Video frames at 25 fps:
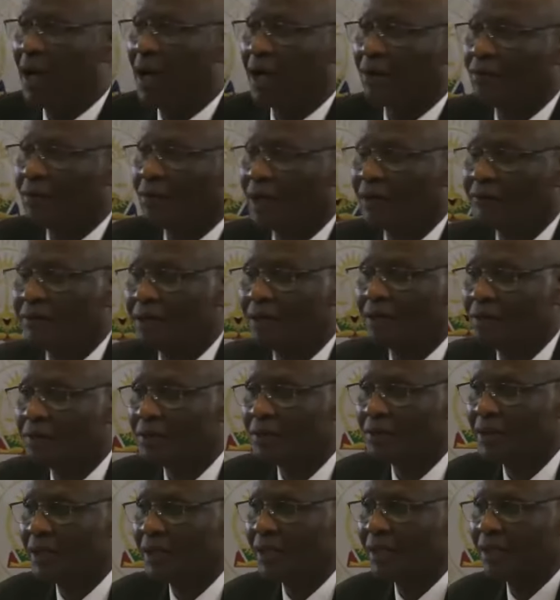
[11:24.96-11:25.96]
Hi, good
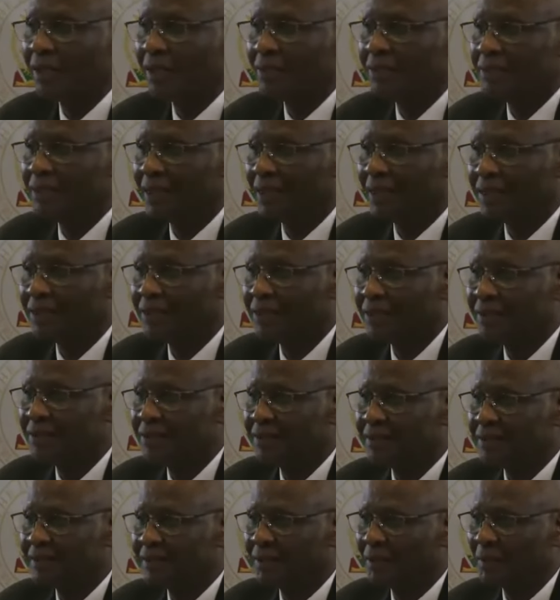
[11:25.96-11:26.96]
afternoon, Judge
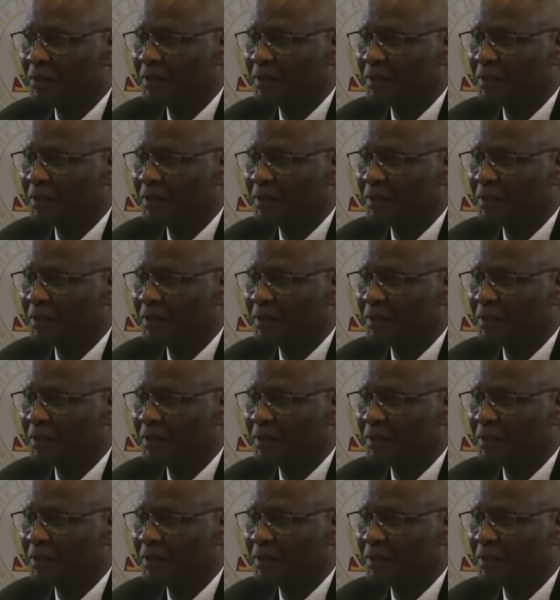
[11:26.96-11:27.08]
Coppin.